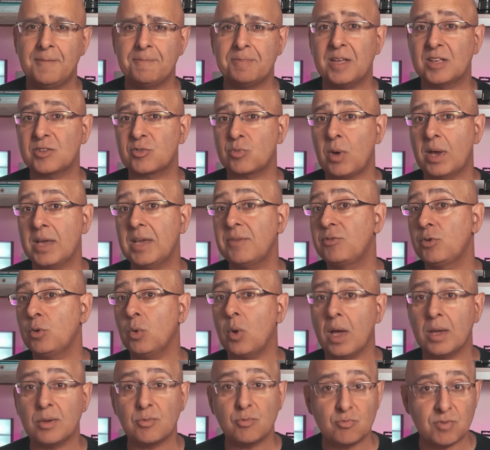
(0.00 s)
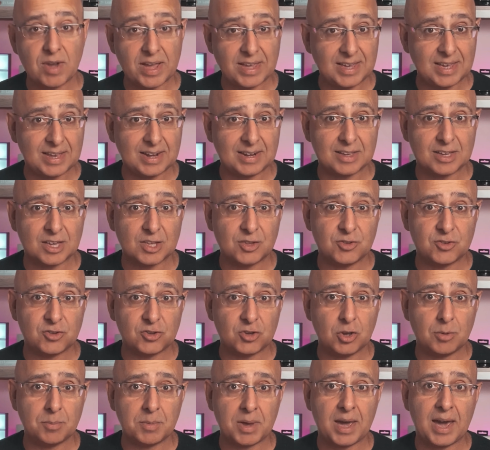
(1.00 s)
That's why if you're a regular
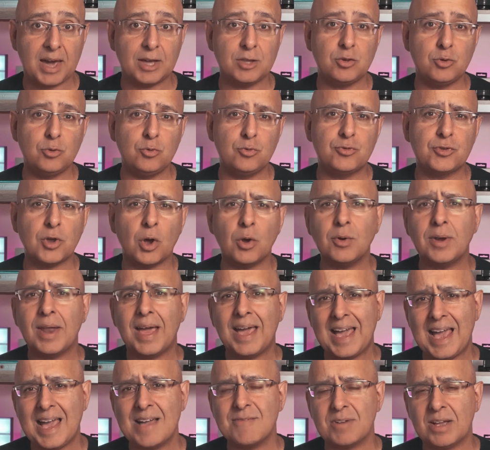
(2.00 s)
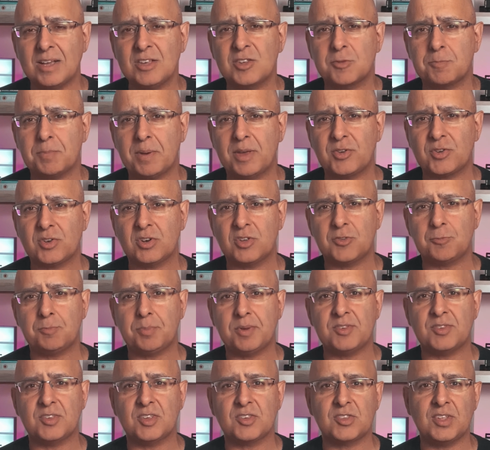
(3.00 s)
consumer and you don't have a specialist
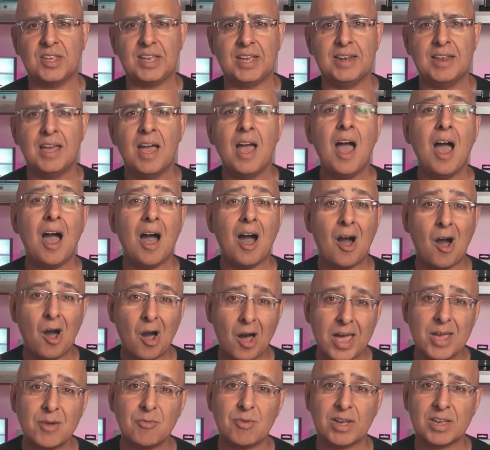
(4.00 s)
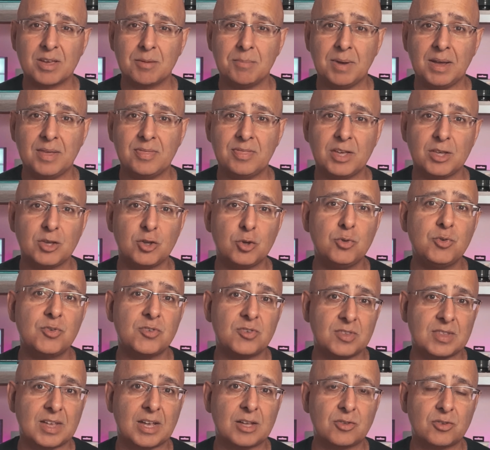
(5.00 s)
business need, I recommend that you
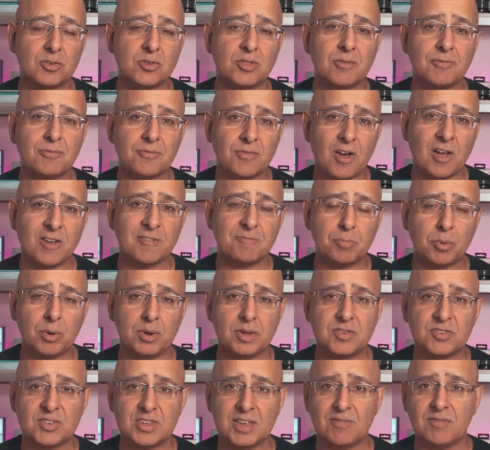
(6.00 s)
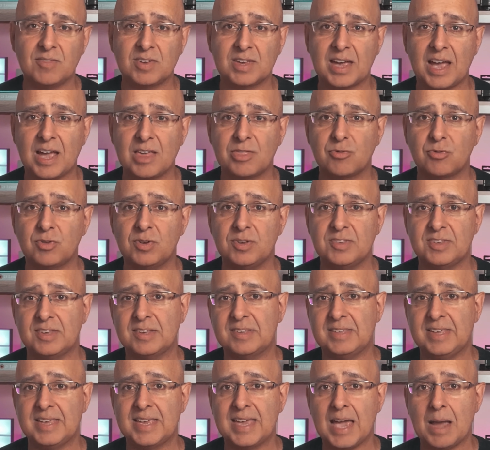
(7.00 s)
stick to the five point seven K three
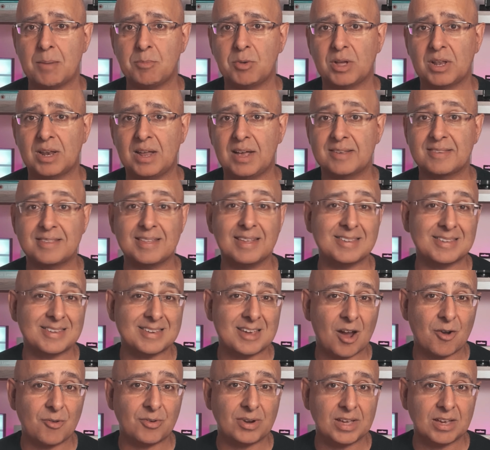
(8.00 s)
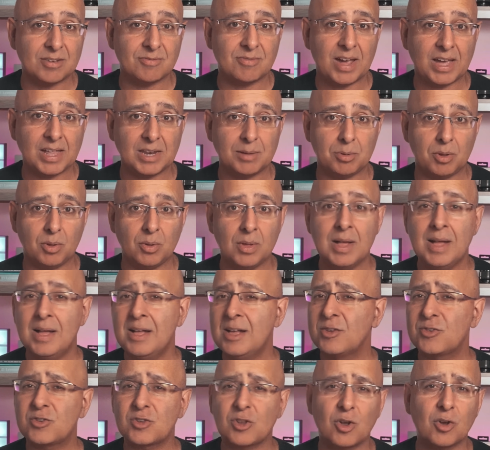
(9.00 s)
sixty camera class that's currently available.
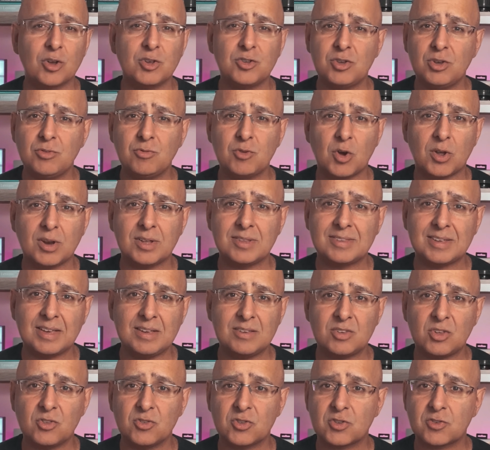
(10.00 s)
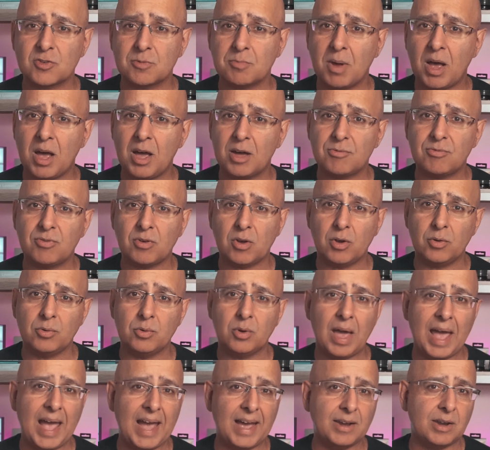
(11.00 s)
So long as you've got a decent
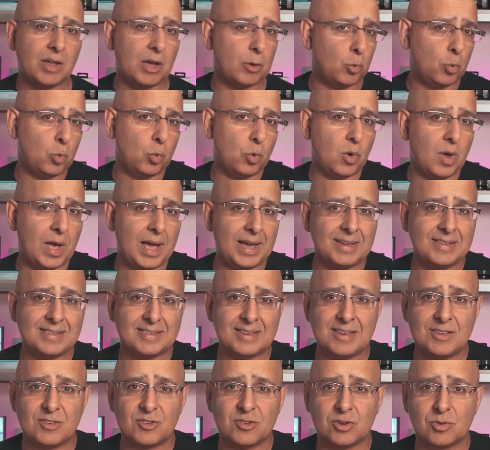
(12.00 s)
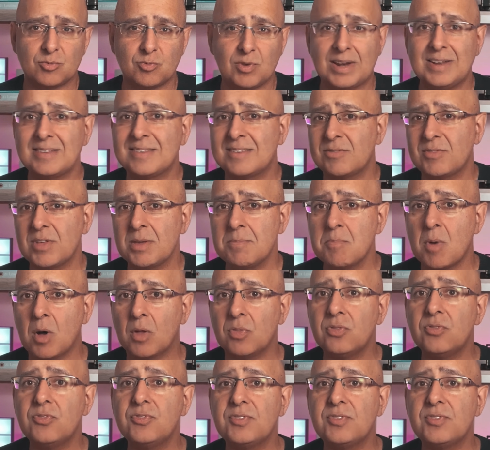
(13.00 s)
smartphone and or a decent relatively modern